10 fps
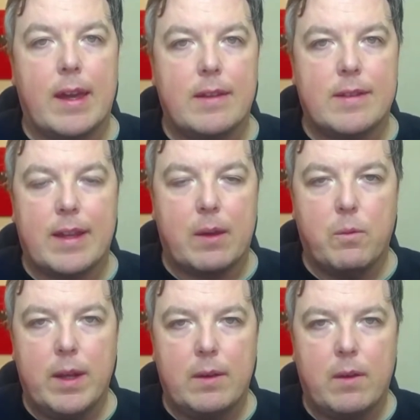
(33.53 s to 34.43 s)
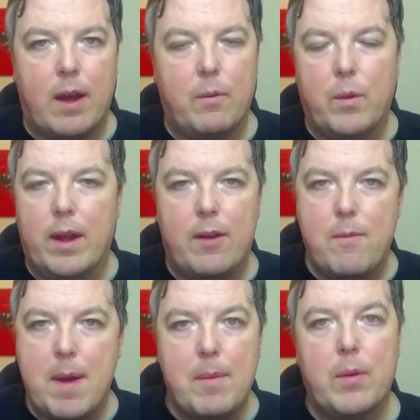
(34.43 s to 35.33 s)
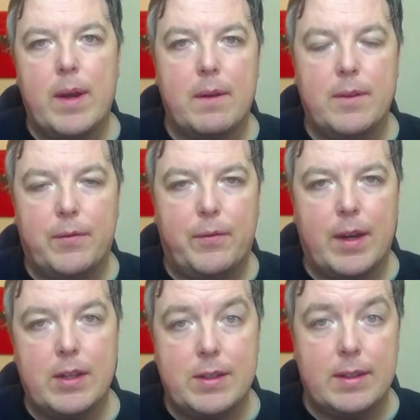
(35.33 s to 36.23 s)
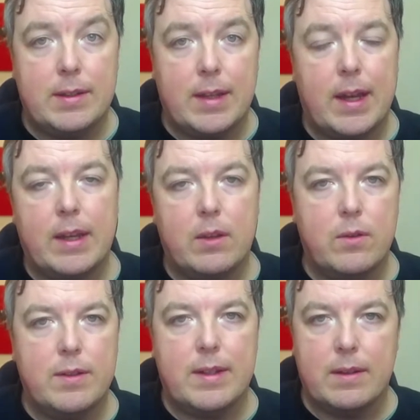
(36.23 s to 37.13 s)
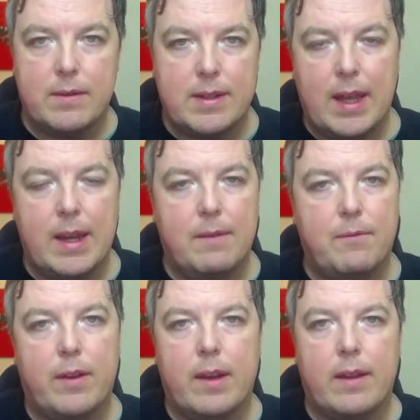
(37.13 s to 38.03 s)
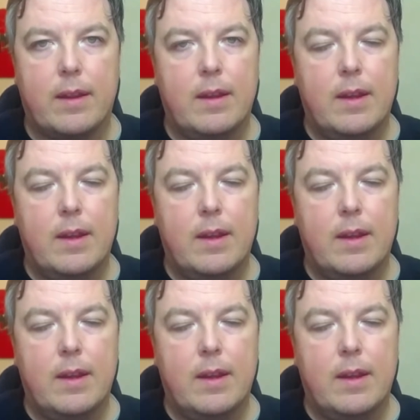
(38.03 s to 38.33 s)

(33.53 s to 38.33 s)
It's like when I, when I remember when I was first diagnosed and I was sitting in front of the